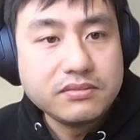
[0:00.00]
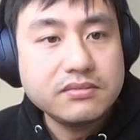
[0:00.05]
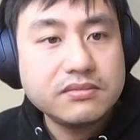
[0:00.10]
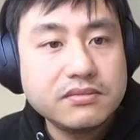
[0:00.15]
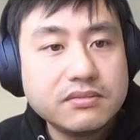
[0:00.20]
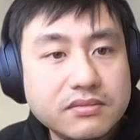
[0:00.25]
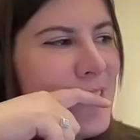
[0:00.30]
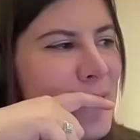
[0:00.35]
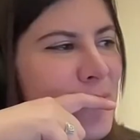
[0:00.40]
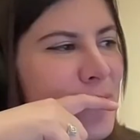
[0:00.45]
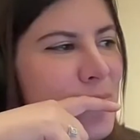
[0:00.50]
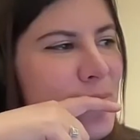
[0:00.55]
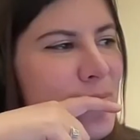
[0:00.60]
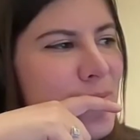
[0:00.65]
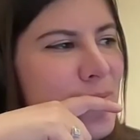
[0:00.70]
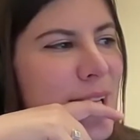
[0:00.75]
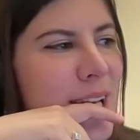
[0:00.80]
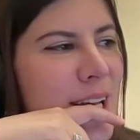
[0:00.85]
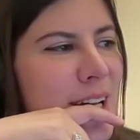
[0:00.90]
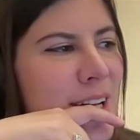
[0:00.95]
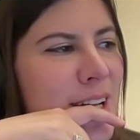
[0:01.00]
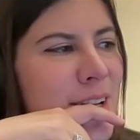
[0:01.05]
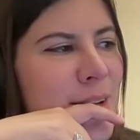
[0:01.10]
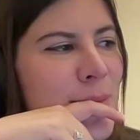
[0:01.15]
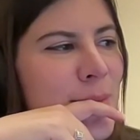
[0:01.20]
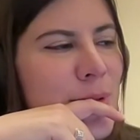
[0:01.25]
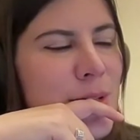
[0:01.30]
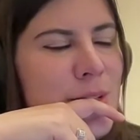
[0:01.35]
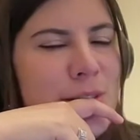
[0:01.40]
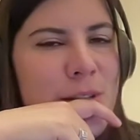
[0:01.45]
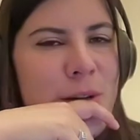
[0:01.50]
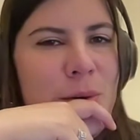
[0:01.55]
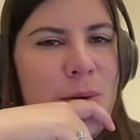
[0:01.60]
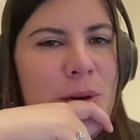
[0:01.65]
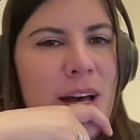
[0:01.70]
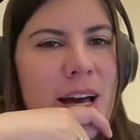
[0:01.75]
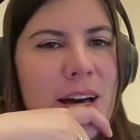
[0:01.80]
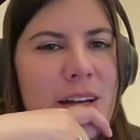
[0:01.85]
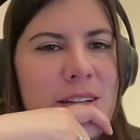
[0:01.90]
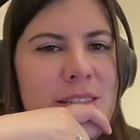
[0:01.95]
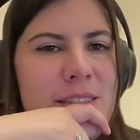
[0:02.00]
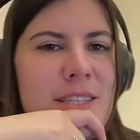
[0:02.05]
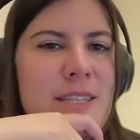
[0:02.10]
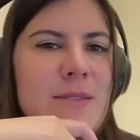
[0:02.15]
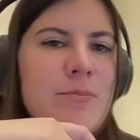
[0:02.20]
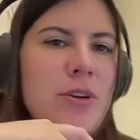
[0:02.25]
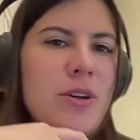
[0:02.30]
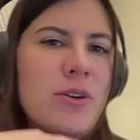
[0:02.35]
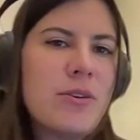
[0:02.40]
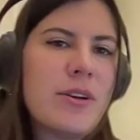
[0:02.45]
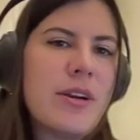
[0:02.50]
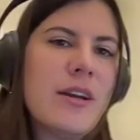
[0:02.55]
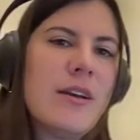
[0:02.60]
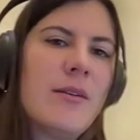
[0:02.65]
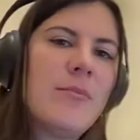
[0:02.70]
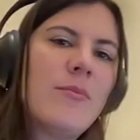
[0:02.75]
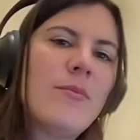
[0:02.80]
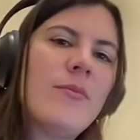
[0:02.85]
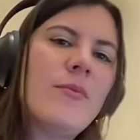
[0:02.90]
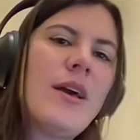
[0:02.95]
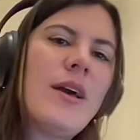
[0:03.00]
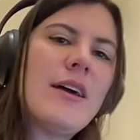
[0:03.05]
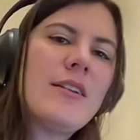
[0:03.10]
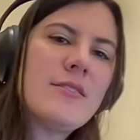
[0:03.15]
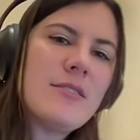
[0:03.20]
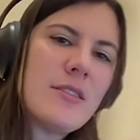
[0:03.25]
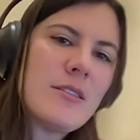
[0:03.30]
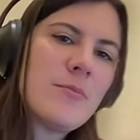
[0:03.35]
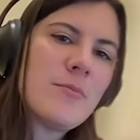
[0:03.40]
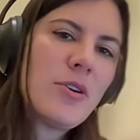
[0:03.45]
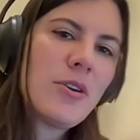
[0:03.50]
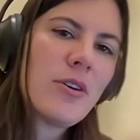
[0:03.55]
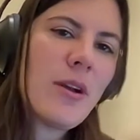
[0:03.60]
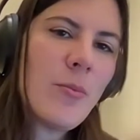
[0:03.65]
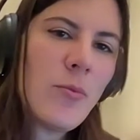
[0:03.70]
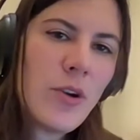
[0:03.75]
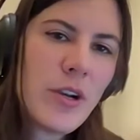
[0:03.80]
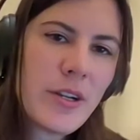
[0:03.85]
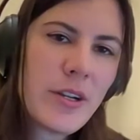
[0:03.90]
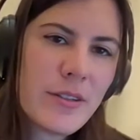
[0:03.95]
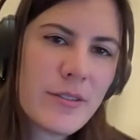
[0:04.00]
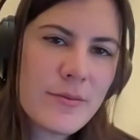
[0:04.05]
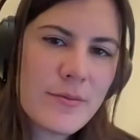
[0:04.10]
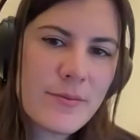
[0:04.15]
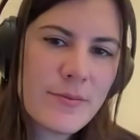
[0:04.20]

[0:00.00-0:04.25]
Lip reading: Awesome. So how does this program work?